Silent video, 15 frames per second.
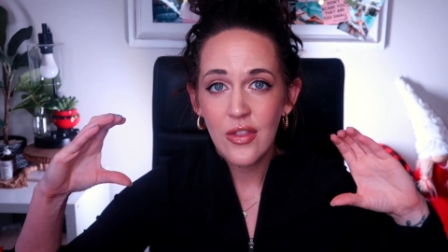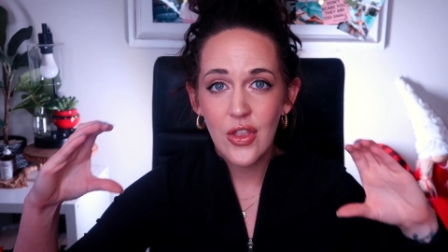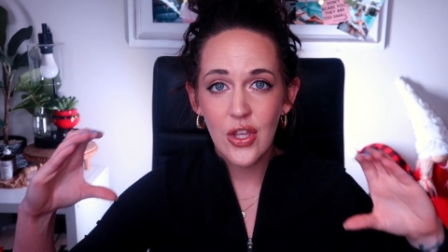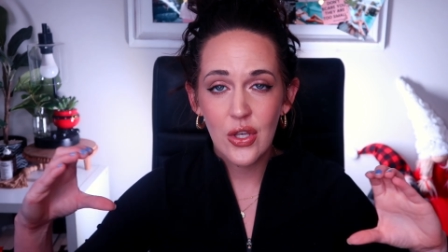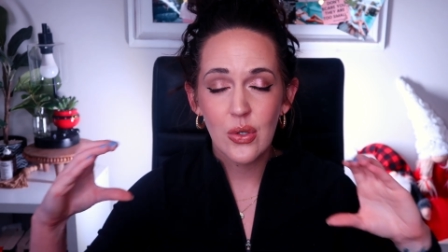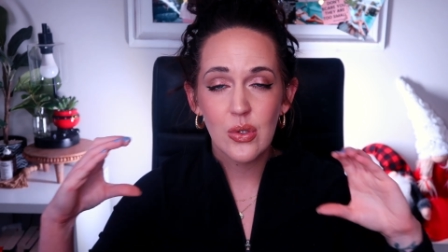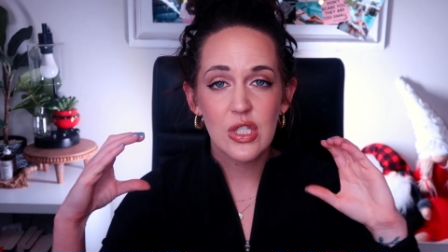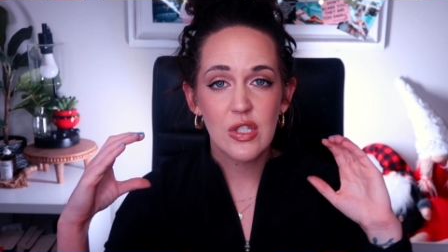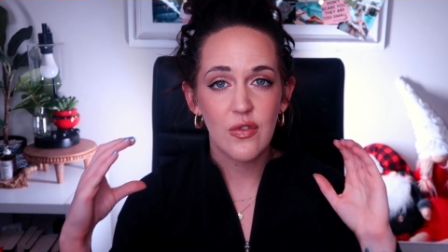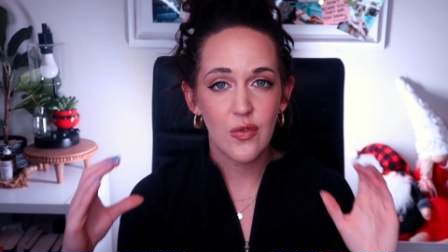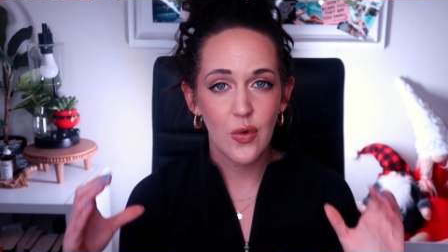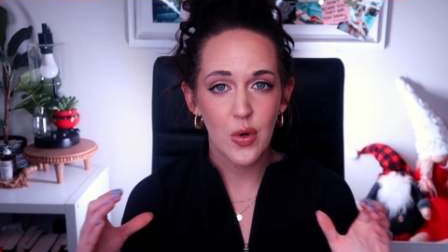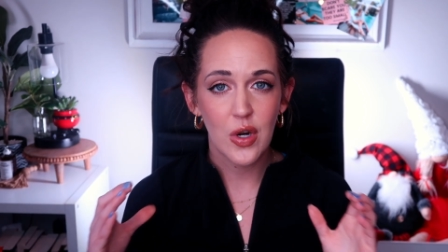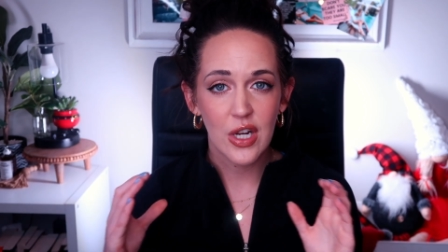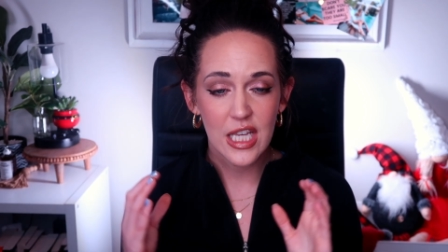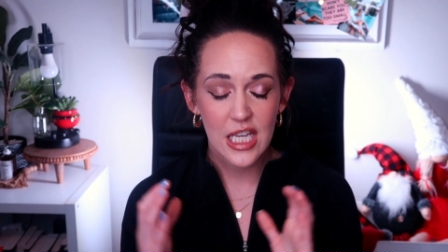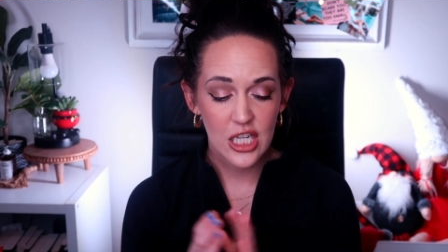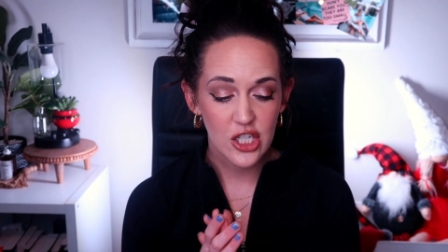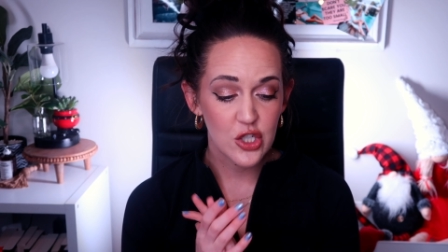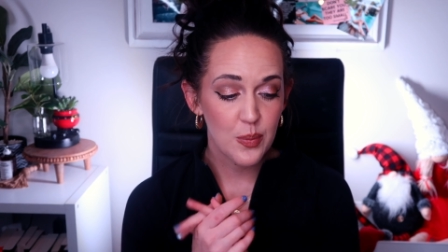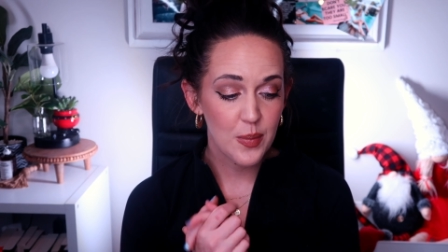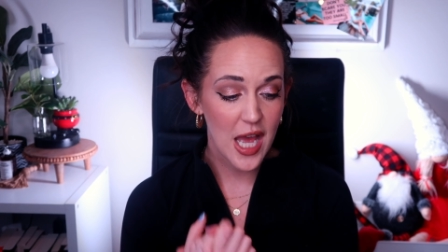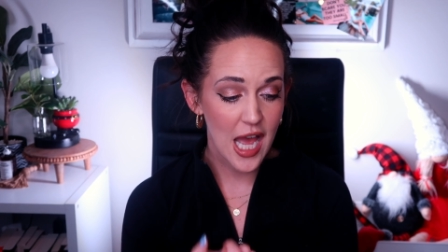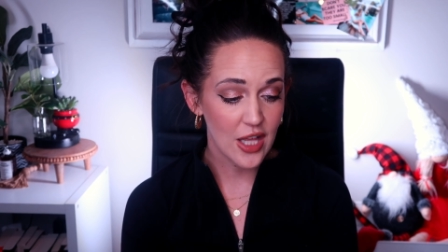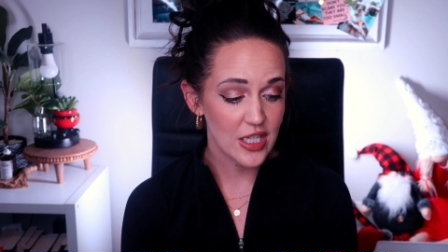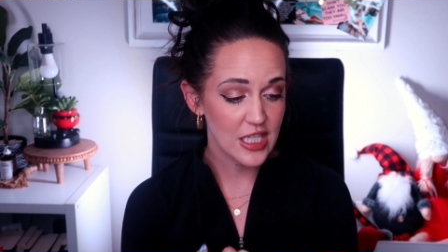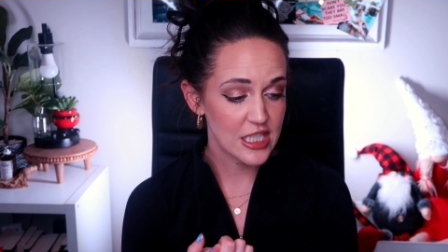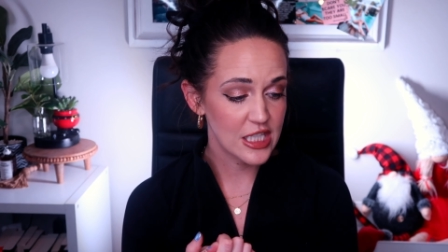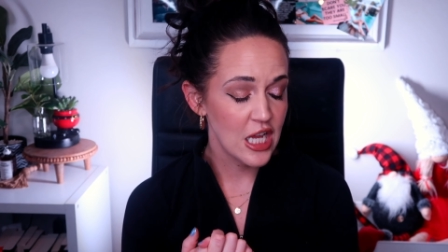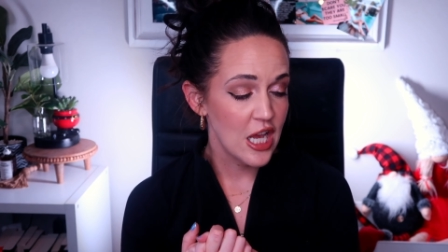the use for each
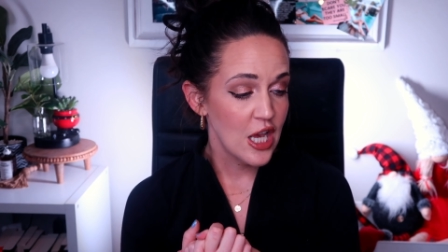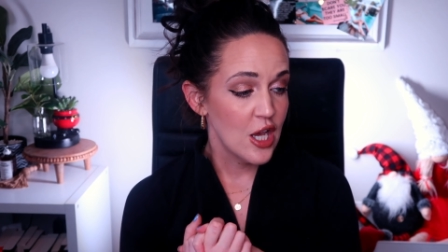palette.